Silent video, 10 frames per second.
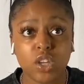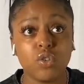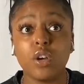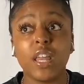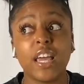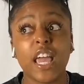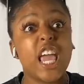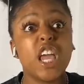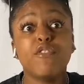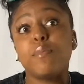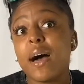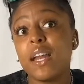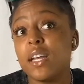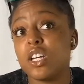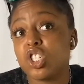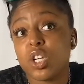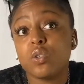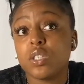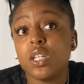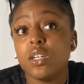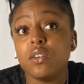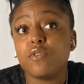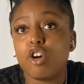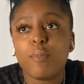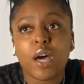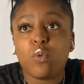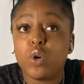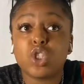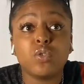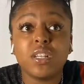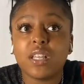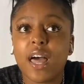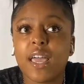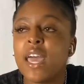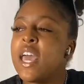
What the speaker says: You know, like, everybody there shows love, no matter what you look like.